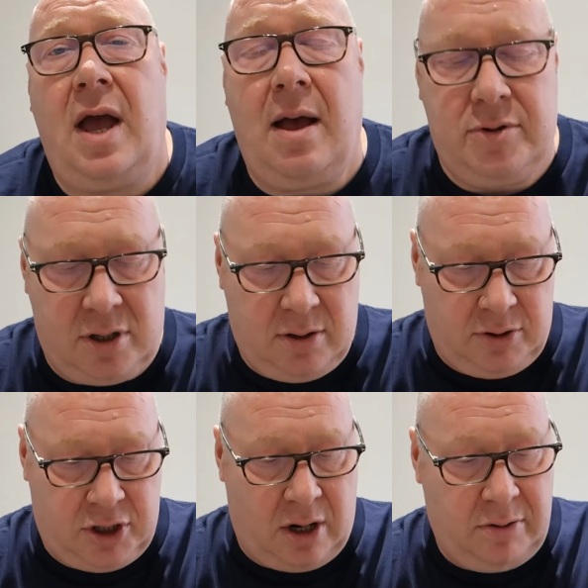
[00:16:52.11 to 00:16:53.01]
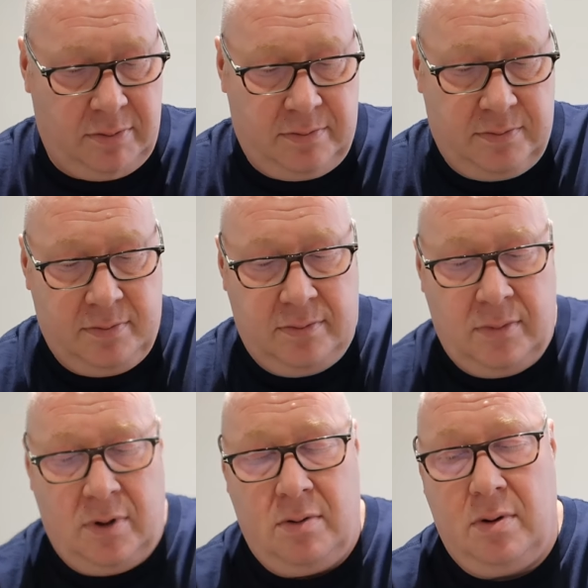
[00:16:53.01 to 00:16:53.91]
Absolute joke.
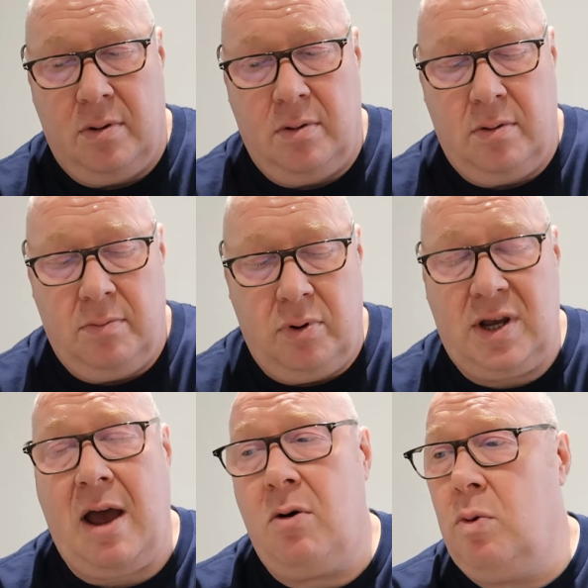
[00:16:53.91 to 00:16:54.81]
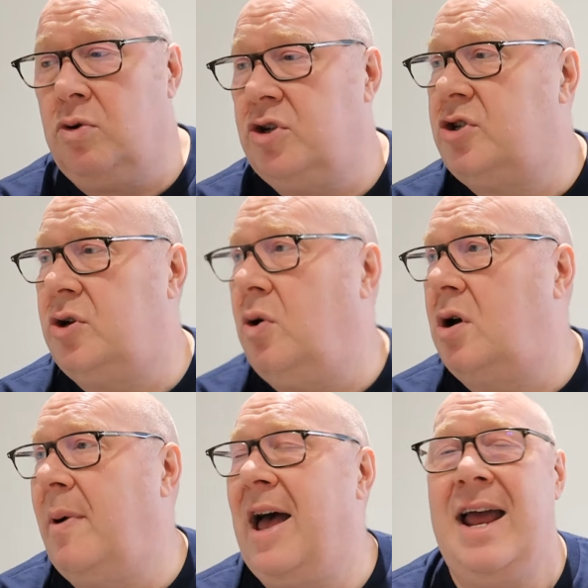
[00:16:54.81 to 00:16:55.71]
But Carol will just
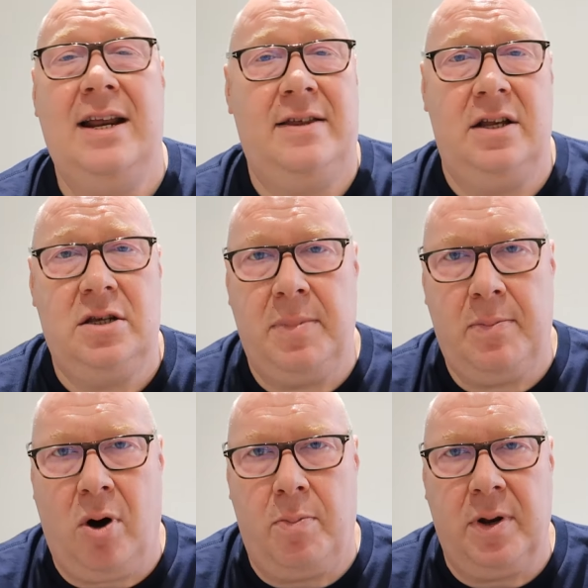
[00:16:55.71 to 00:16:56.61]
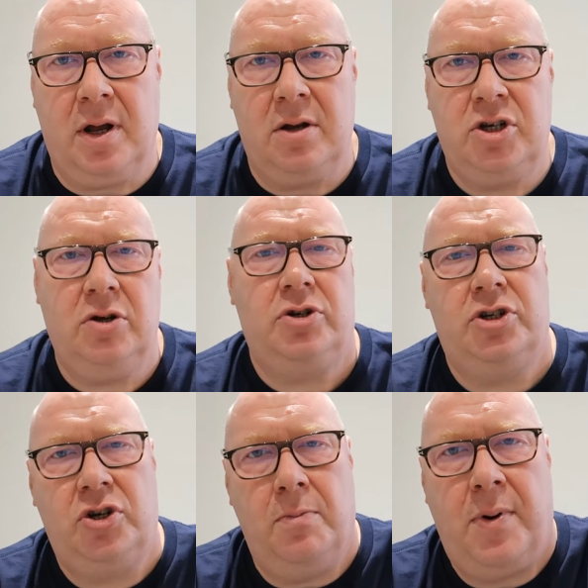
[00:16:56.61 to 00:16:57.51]
talk about anything to be popular. She'll
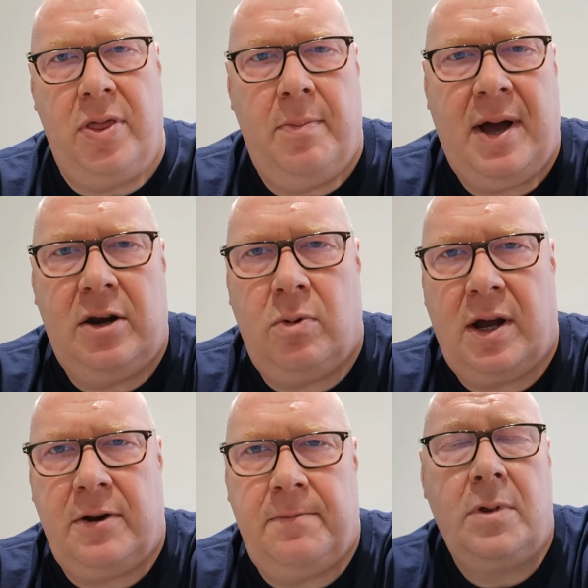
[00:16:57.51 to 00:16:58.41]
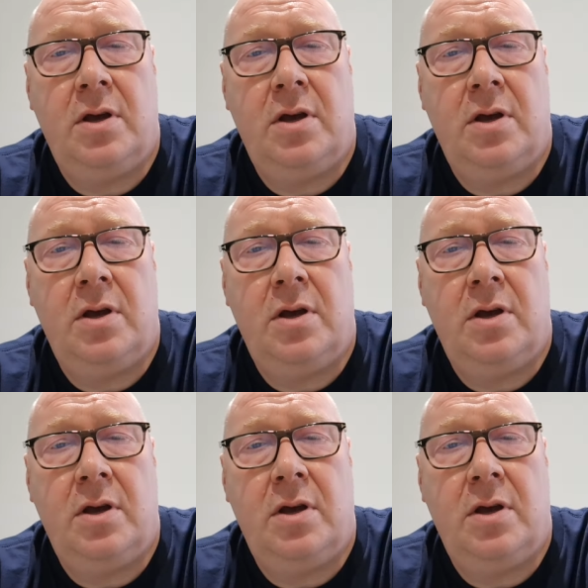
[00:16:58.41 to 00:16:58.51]
just jump on the bandwagon.